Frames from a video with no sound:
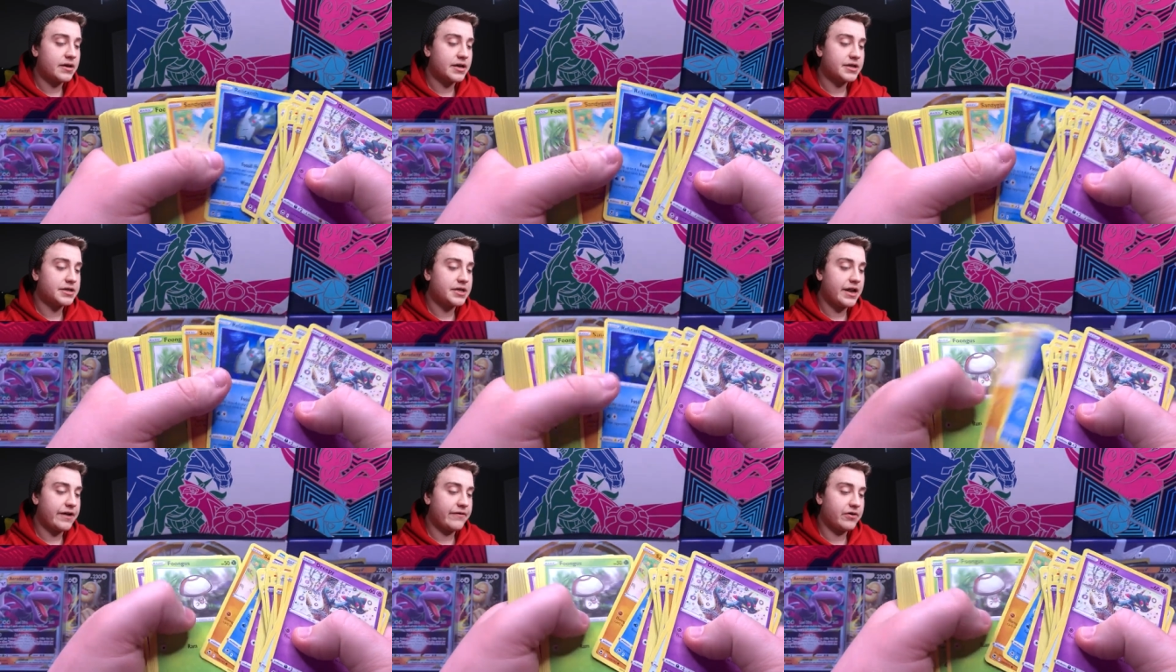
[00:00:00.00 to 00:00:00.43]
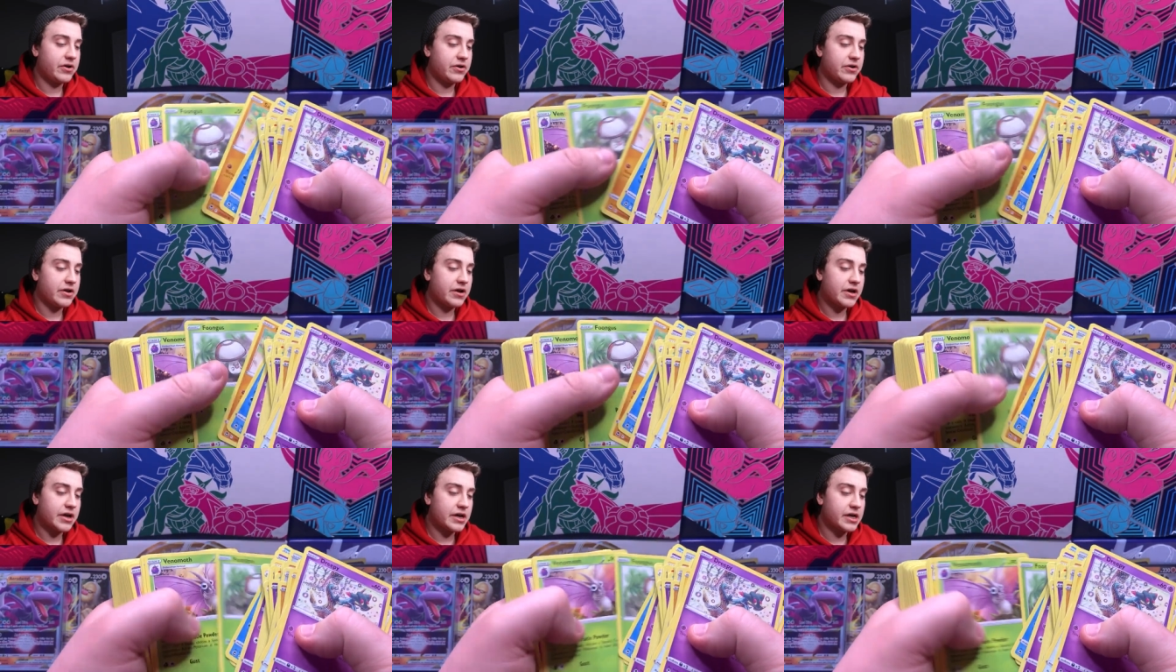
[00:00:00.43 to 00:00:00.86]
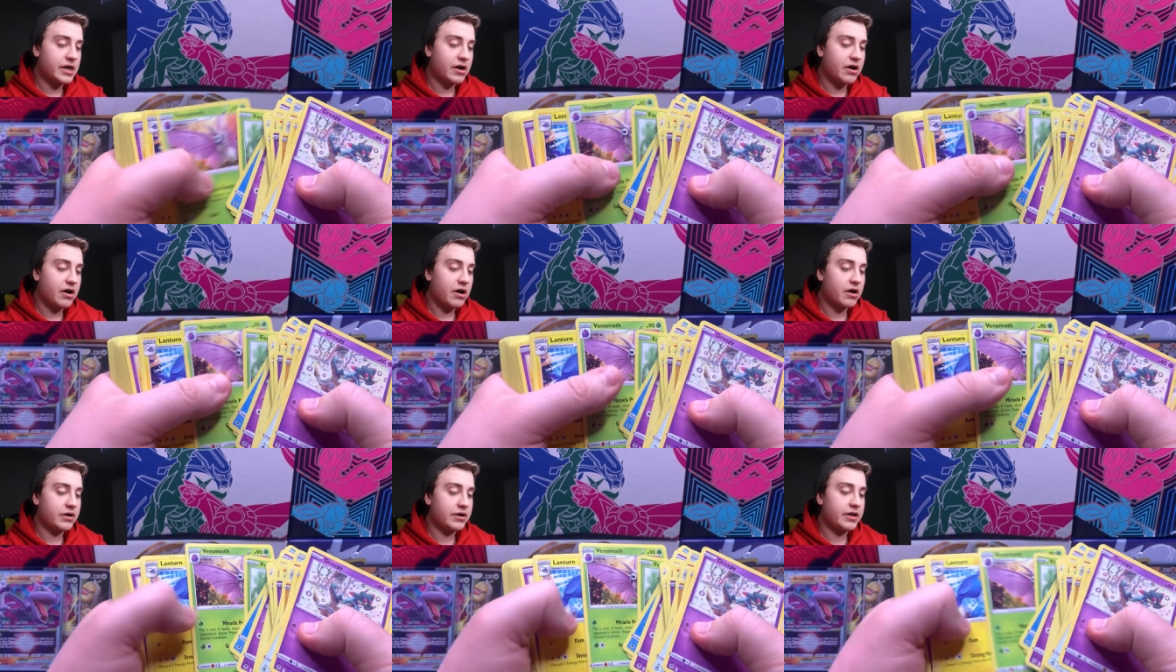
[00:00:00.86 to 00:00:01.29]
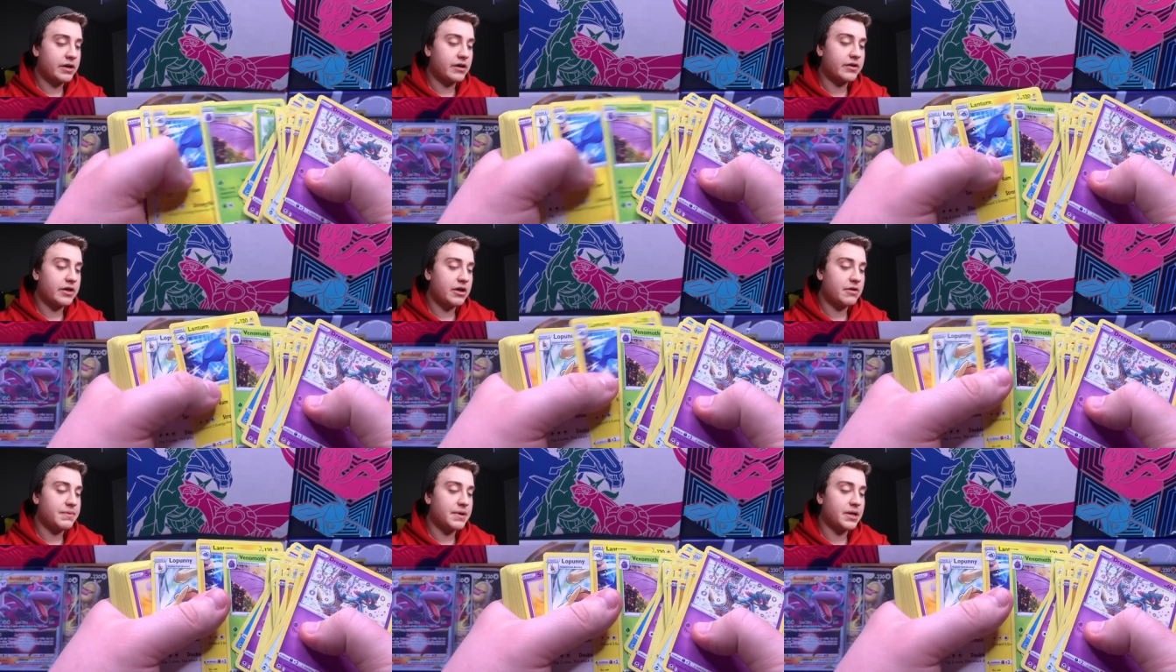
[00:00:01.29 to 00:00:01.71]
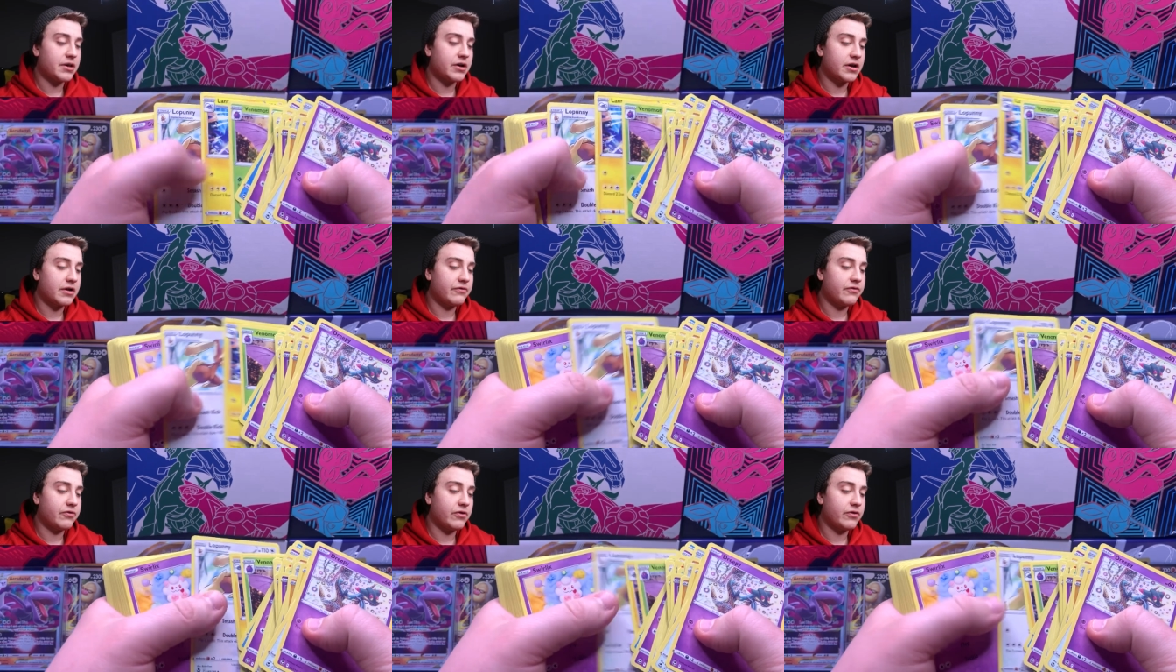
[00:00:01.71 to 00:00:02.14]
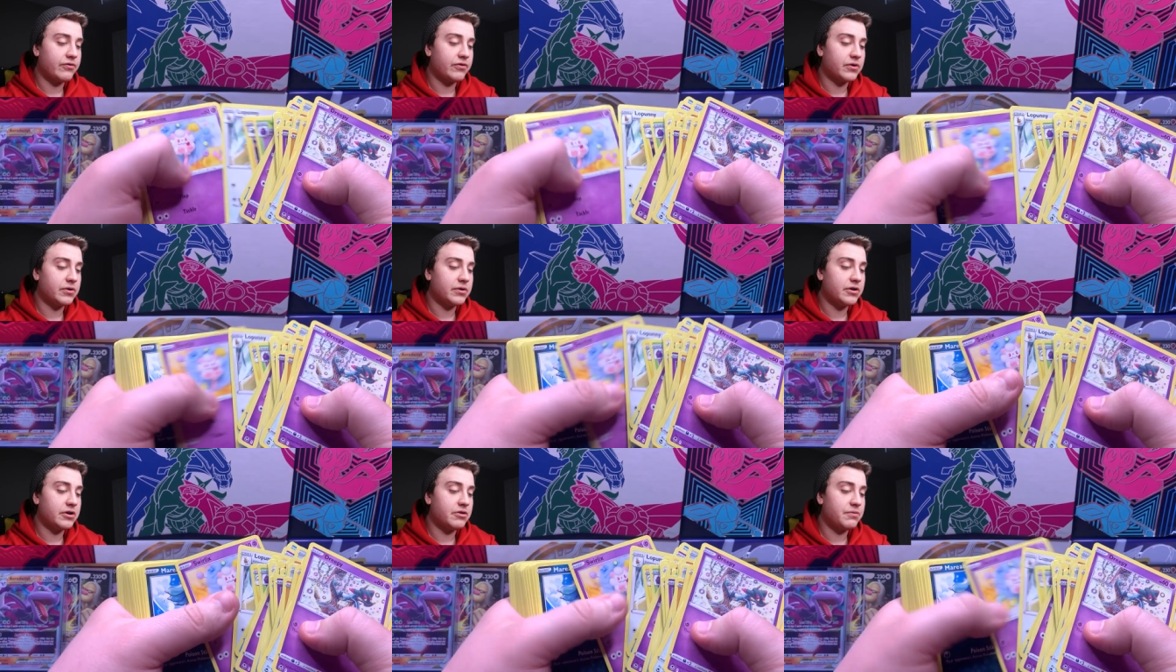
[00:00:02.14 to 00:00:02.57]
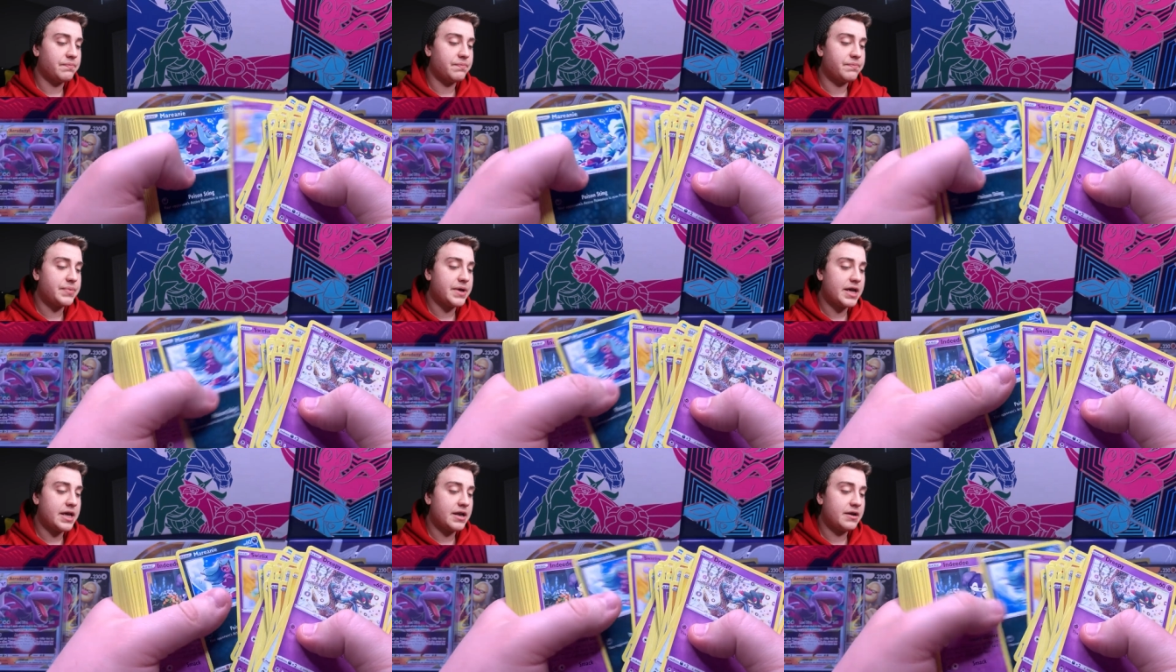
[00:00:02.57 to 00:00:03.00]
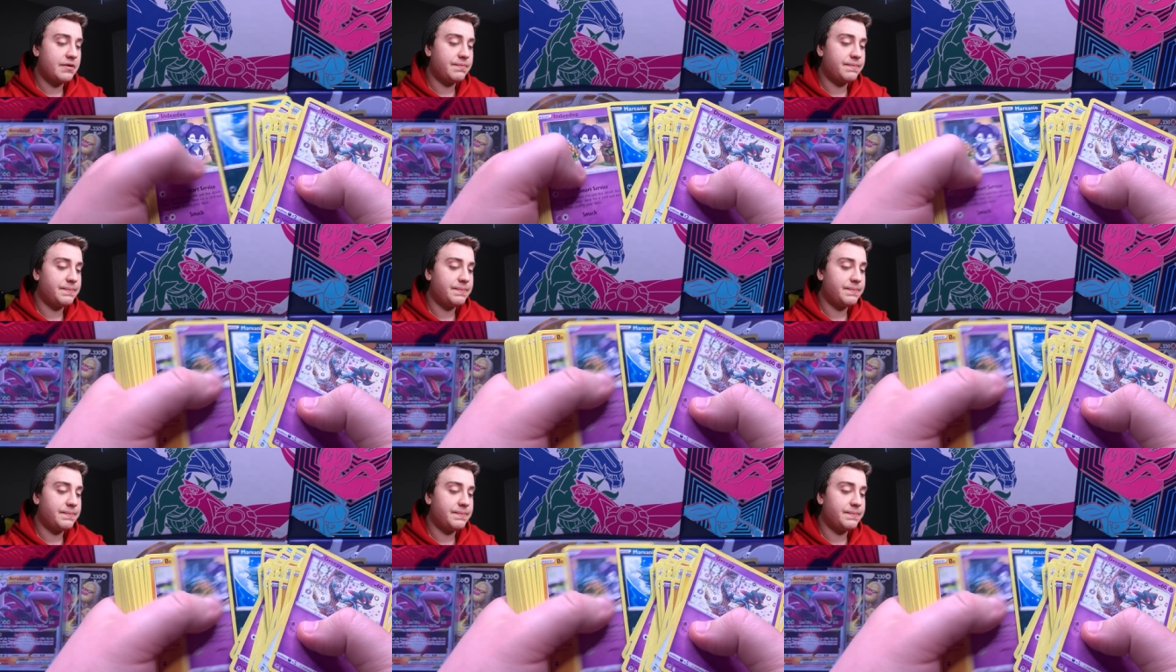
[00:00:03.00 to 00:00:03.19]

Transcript: Because you never know, you could get a card in here that you've been looking for for a little bit,